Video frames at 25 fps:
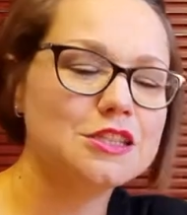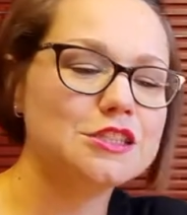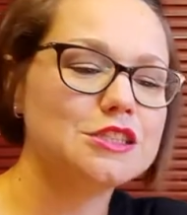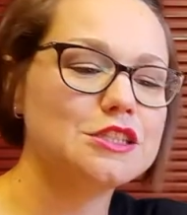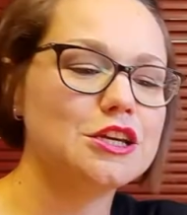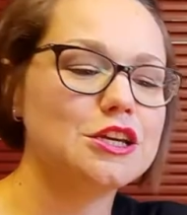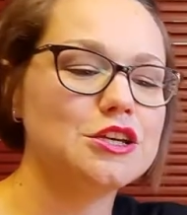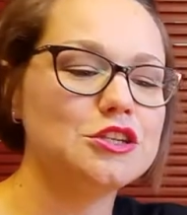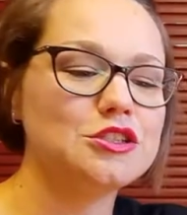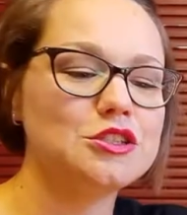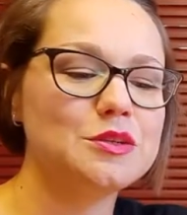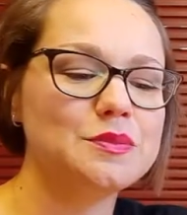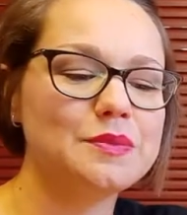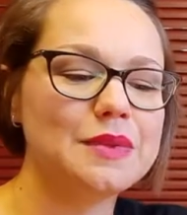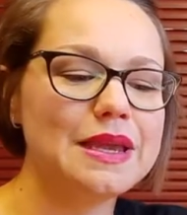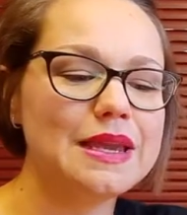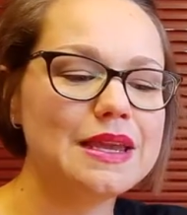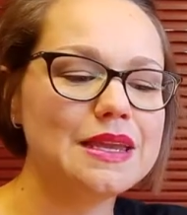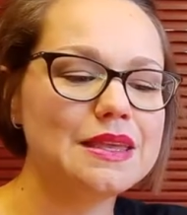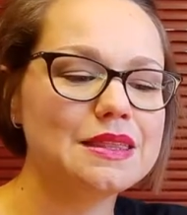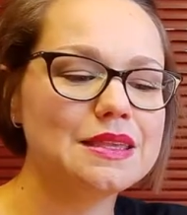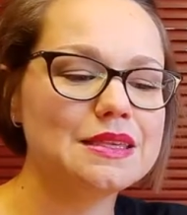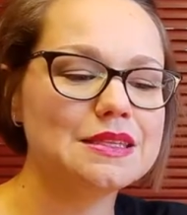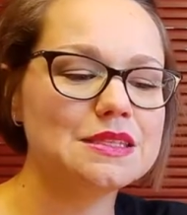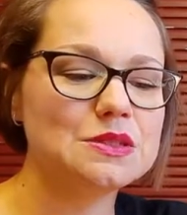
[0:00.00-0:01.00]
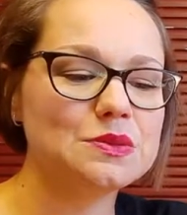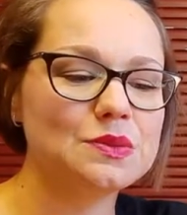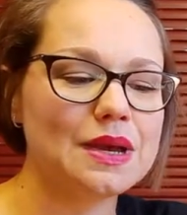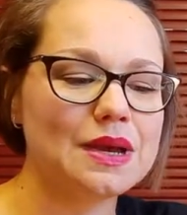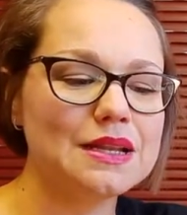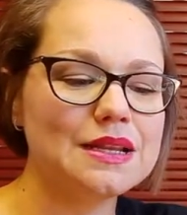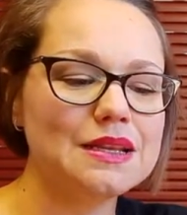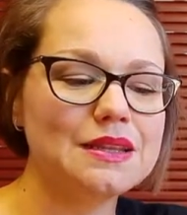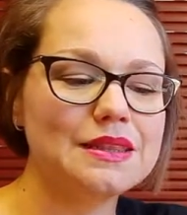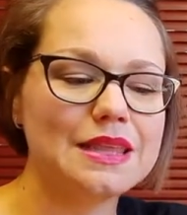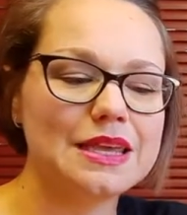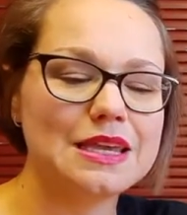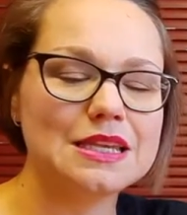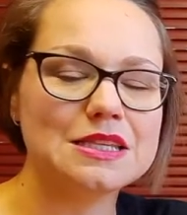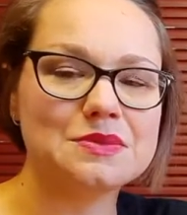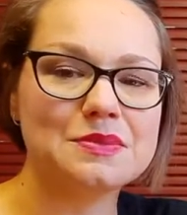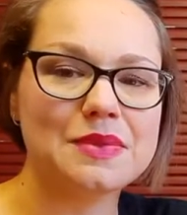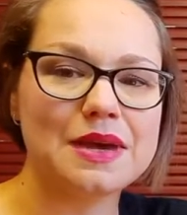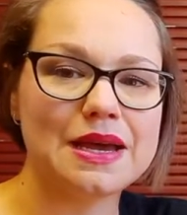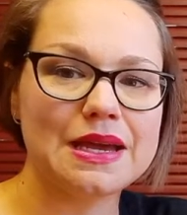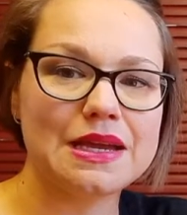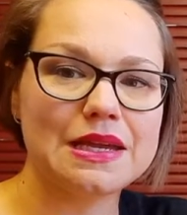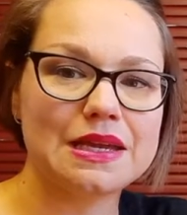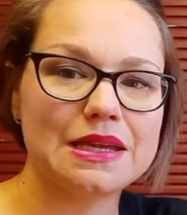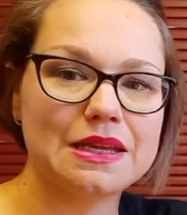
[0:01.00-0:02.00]
So to make this one, there's
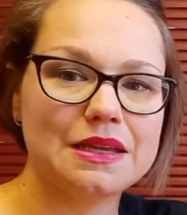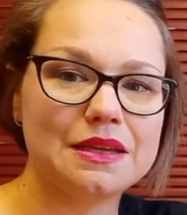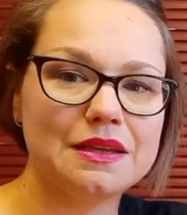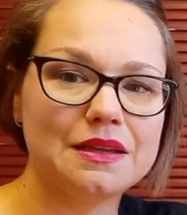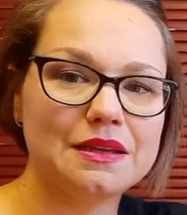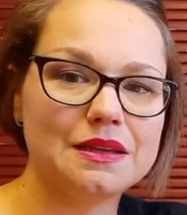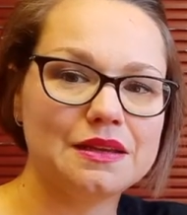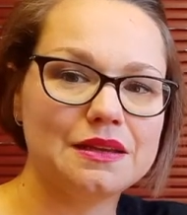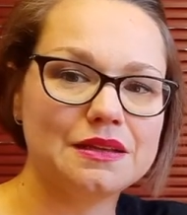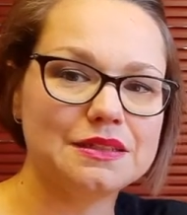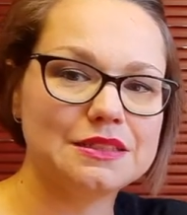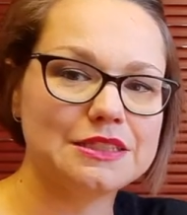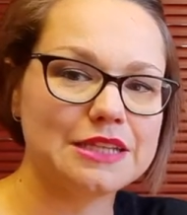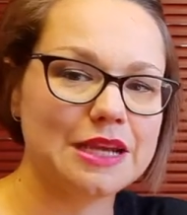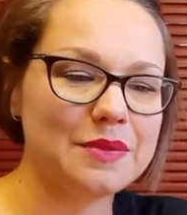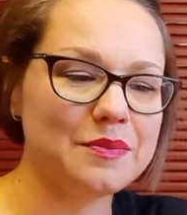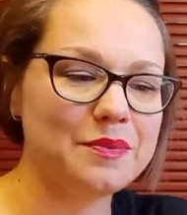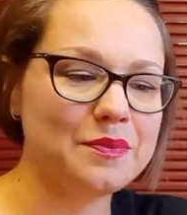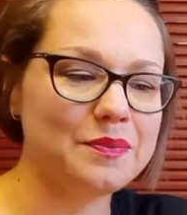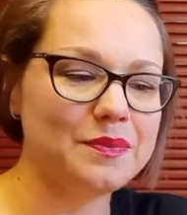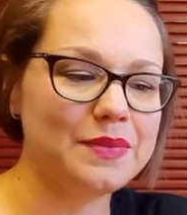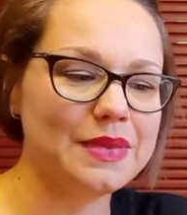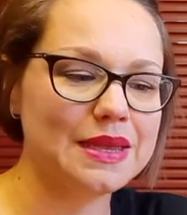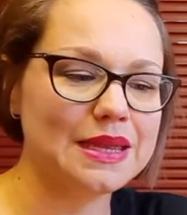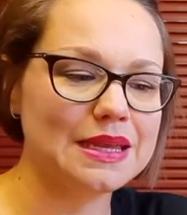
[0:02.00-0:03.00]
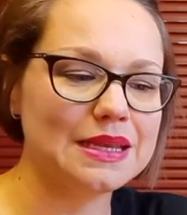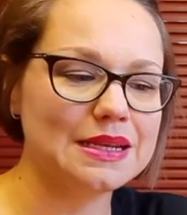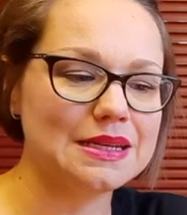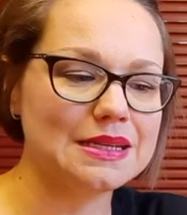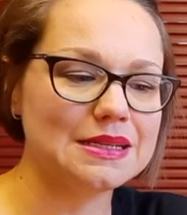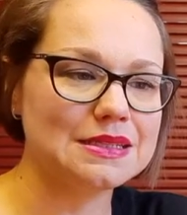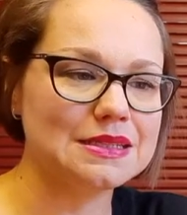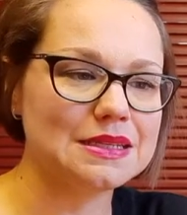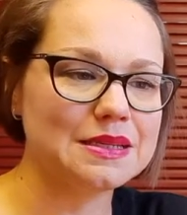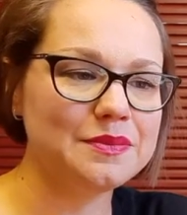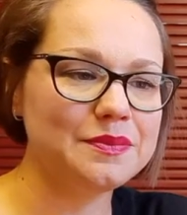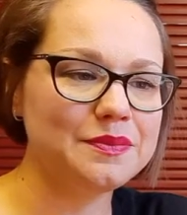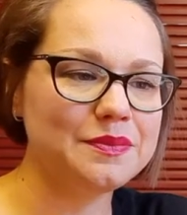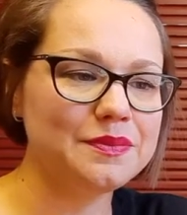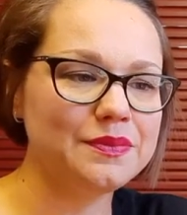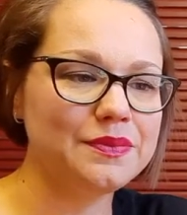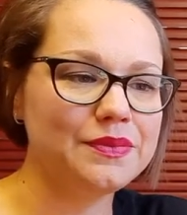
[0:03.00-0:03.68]
my jump mechanism.